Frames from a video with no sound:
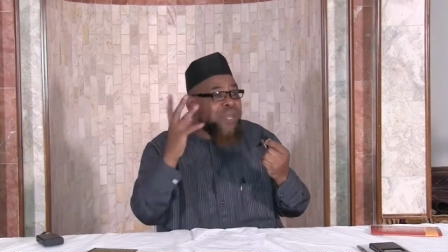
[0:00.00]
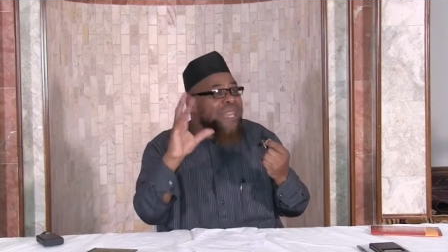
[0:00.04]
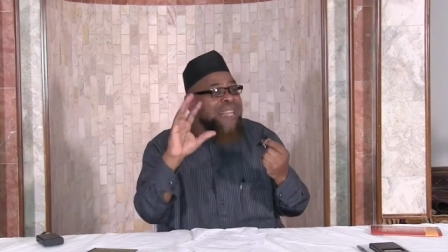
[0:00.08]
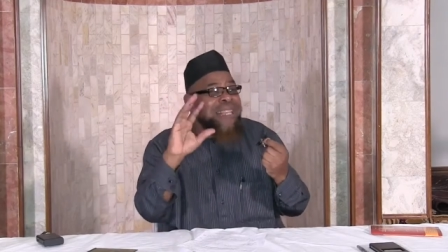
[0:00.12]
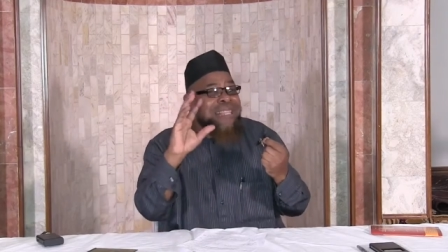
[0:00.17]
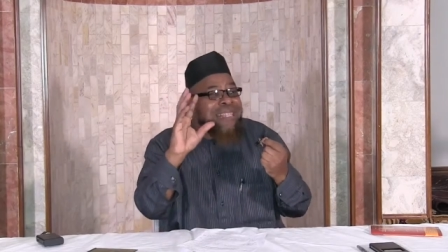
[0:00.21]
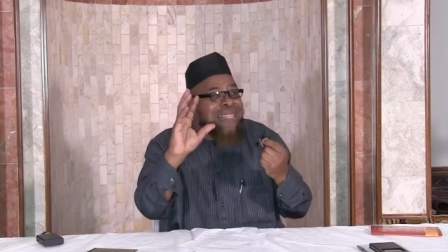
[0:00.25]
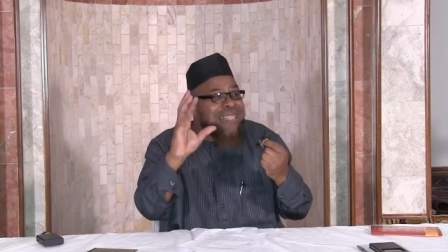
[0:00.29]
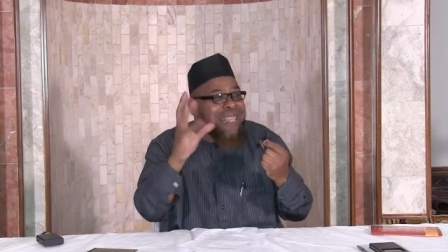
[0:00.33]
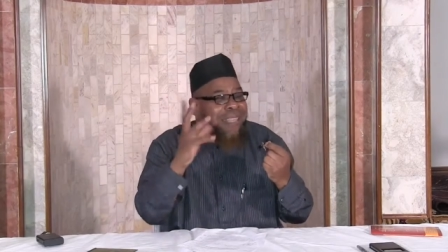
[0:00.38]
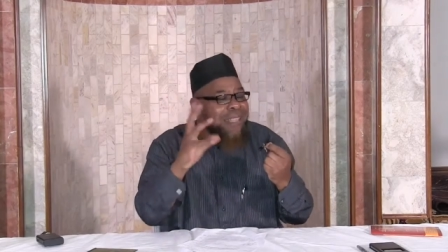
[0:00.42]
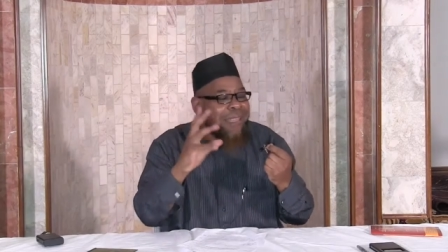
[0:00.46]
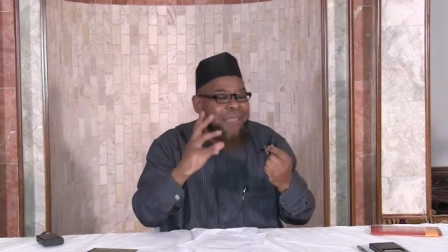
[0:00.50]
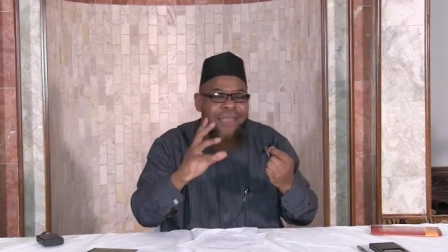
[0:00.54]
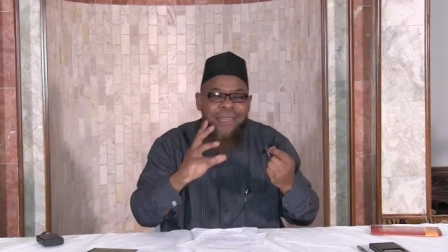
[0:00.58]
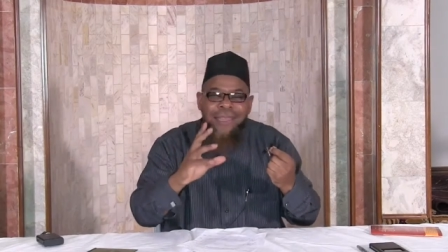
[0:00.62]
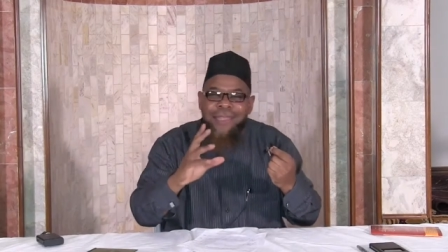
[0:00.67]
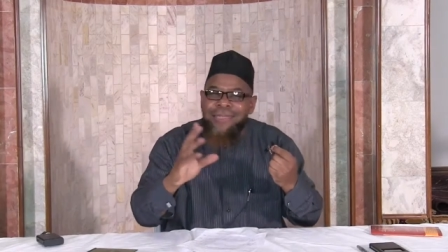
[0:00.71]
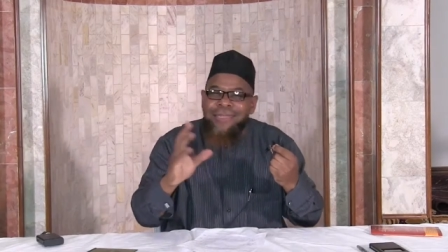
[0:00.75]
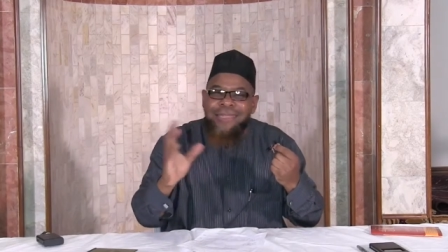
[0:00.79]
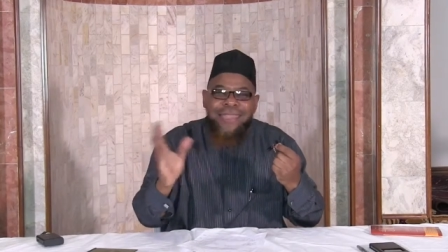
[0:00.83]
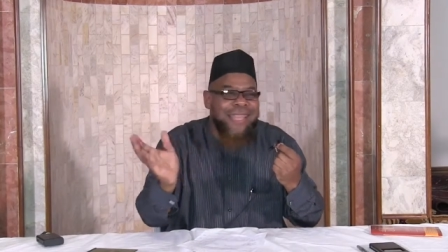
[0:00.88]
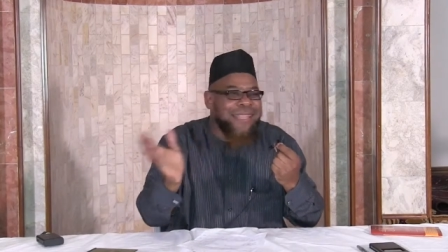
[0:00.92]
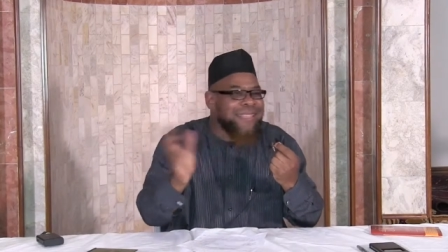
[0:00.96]
He said,
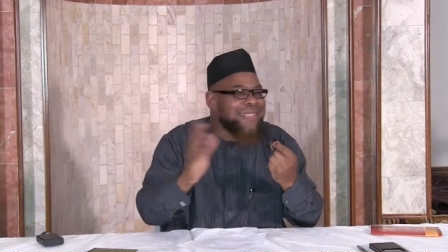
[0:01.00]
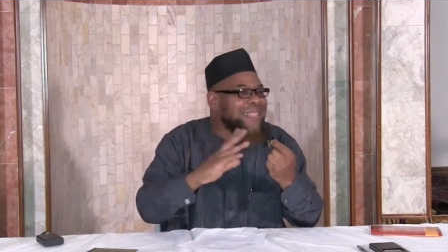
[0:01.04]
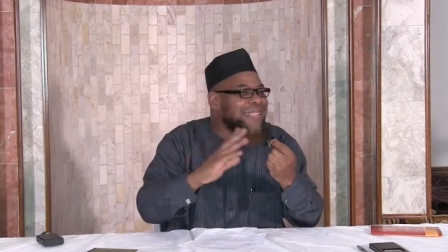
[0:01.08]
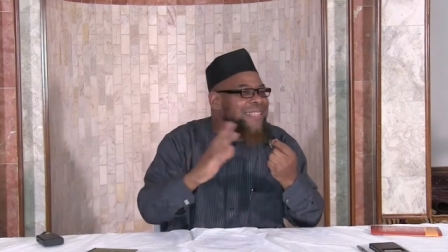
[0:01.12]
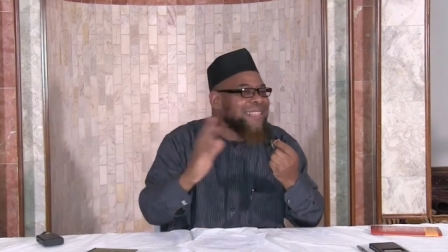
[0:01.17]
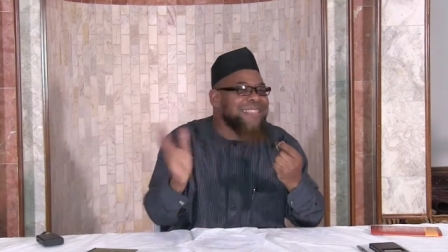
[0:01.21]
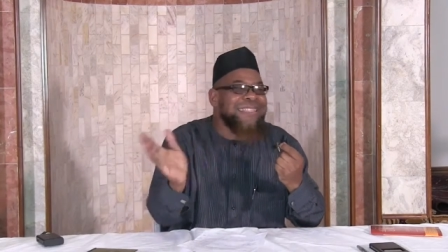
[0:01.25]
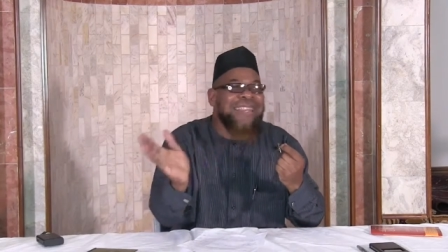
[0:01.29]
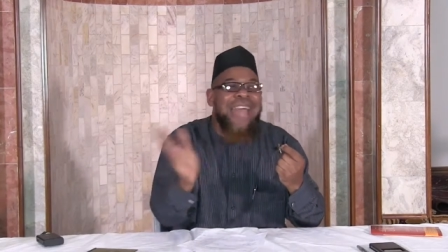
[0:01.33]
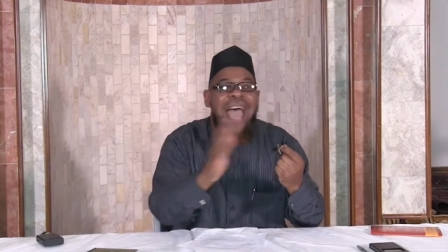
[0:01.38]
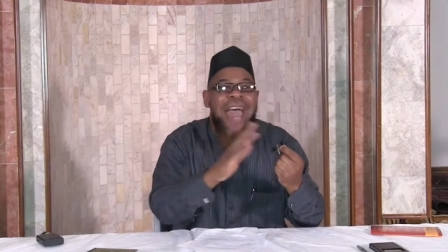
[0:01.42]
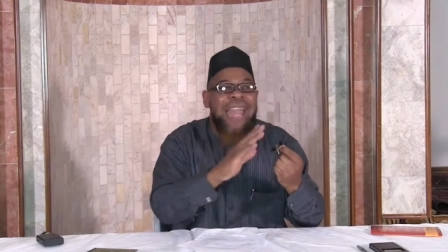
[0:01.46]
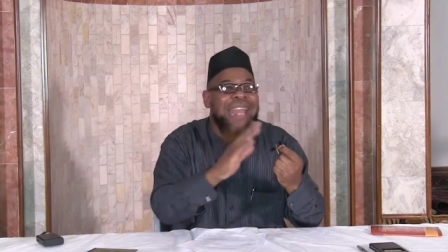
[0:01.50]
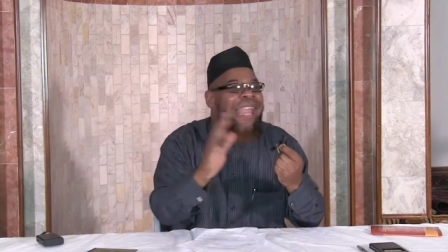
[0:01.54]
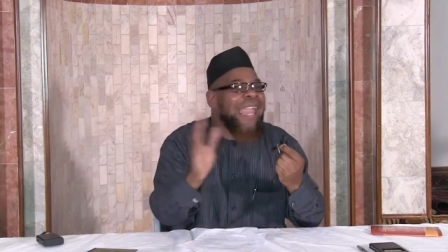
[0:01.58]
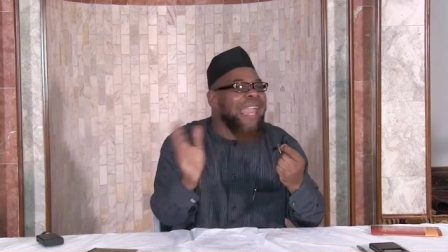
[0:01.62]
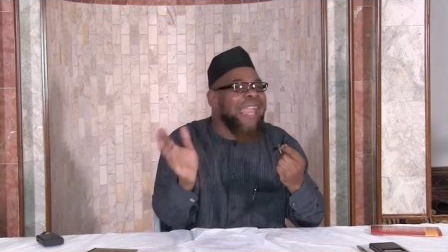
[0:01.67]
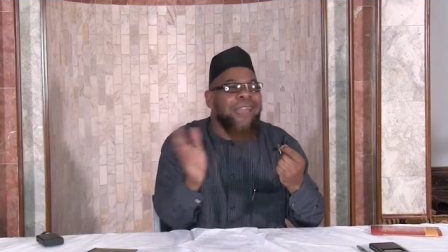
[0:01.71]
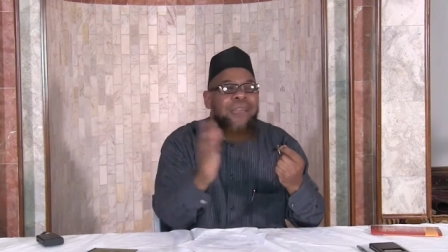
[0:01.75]
this is not